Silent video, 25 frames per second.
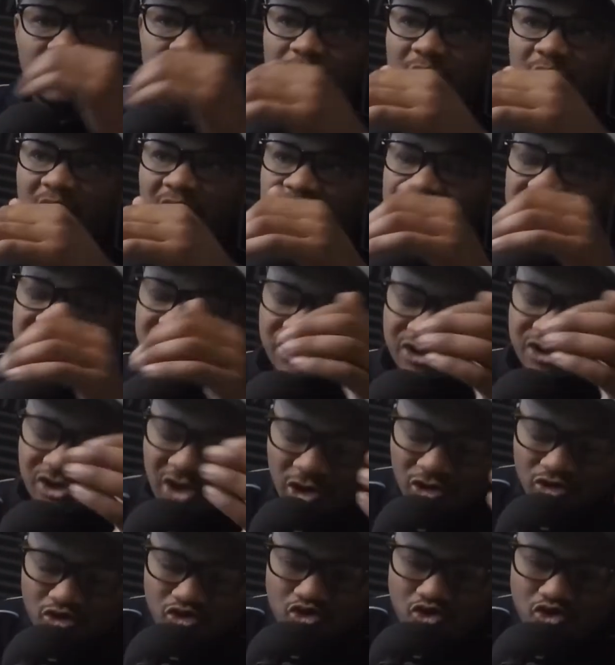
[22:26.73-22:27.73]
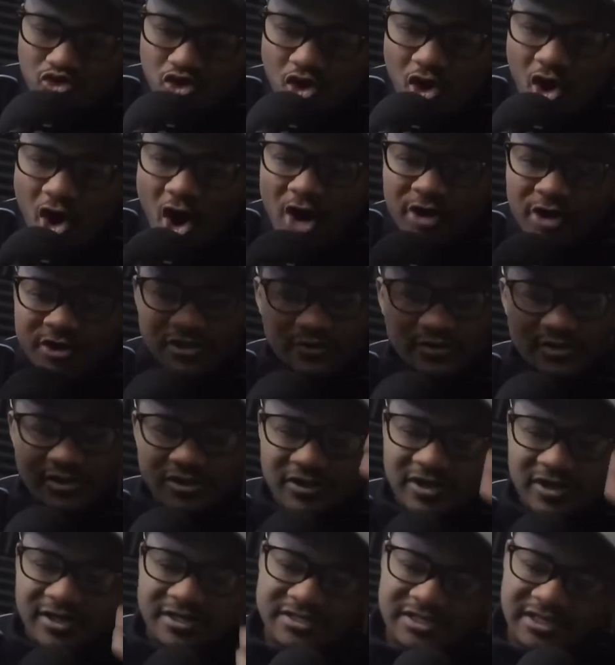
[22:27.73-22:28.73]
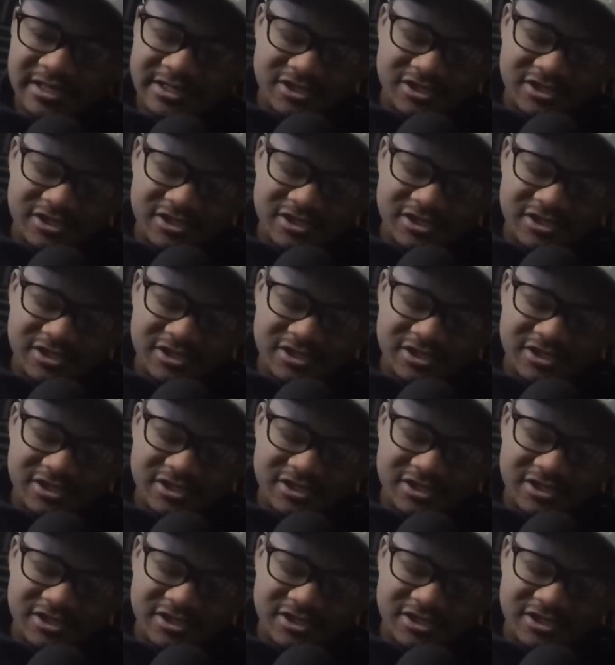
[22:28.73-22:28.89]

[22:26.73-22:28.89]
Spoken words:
in, it's just like, so it's crazy. It's like, so you're